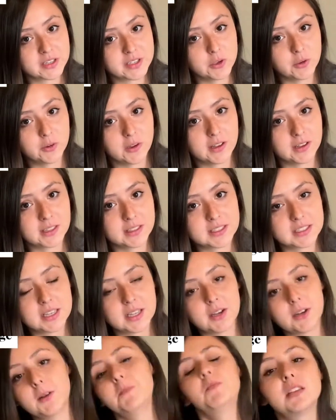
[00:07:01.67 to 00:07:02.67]
that you can
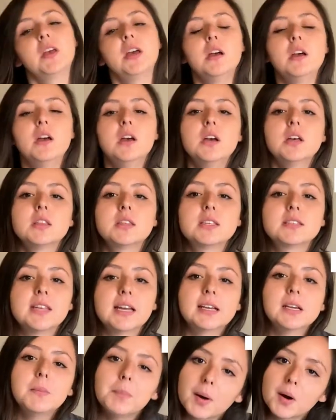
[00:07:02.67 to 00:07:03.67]
consider. The
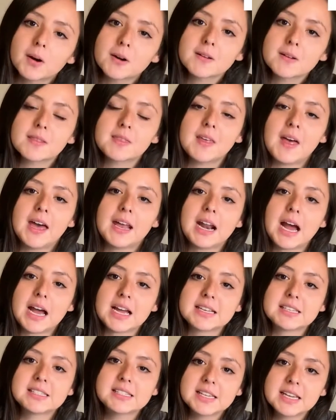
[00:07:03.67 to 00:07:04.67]
second part that
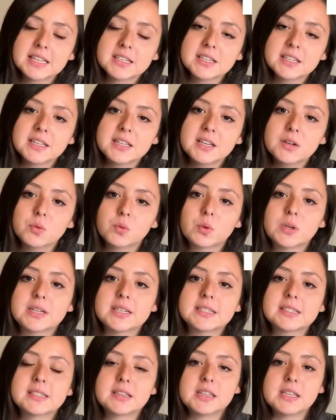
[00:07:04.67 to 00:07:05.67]
I sanded
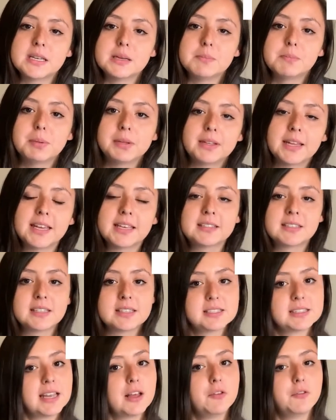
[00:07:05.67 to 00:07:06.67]
was the planks
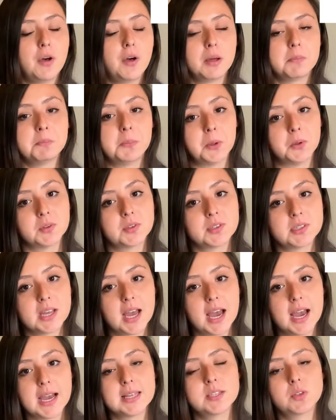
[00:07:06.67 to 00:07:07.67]
itself on both
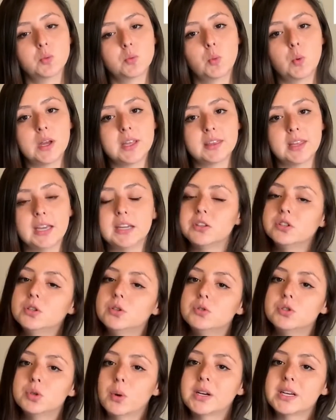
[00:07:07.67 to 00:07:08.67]
sides with a
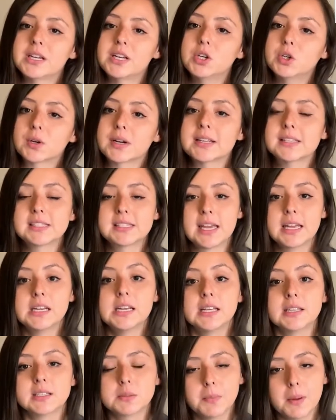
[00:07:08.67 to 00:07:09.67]
220 grit
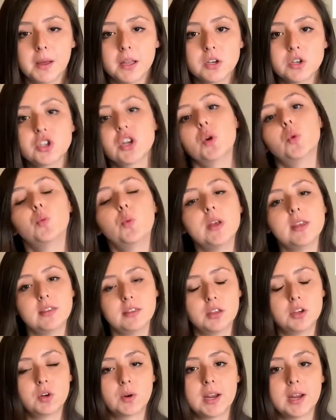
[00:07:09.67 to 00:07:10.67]
sanding sponge
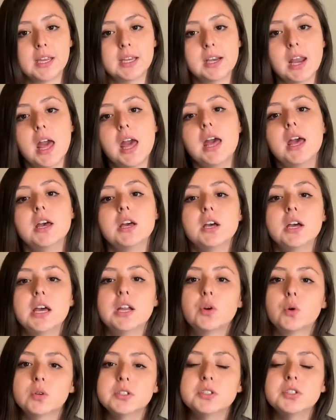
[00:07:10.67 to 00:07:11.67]
with the grain
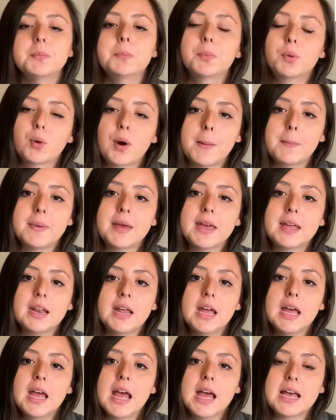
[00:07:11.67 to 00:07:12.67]
in order to prep it
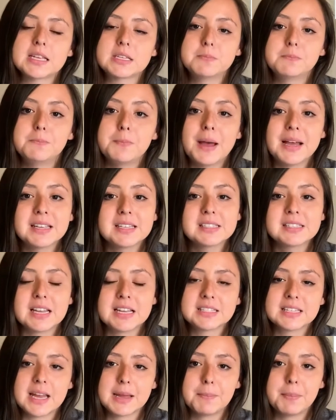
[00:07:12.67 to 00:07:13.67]
as best
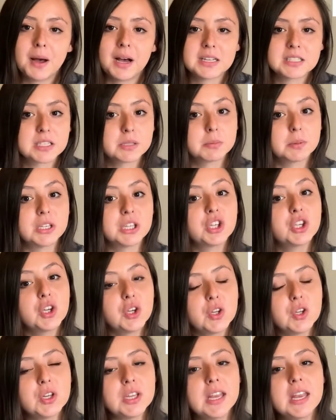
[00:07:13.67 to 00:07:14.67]
as I possibly
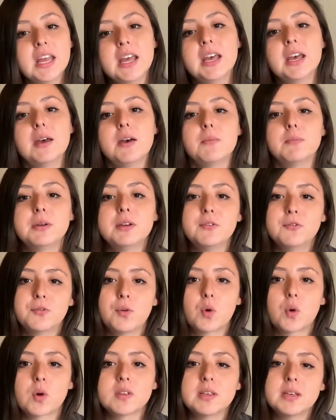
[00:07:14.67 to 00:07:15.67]
could
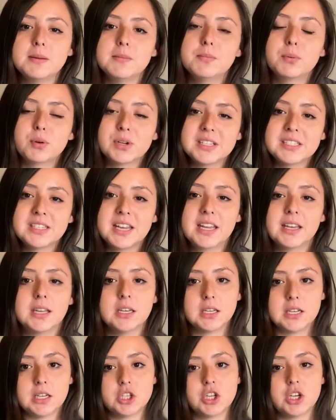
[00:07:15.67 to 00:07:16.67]
before the pre-stain
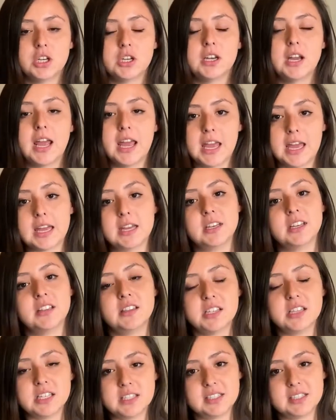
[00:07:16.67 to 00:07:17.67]
condition and the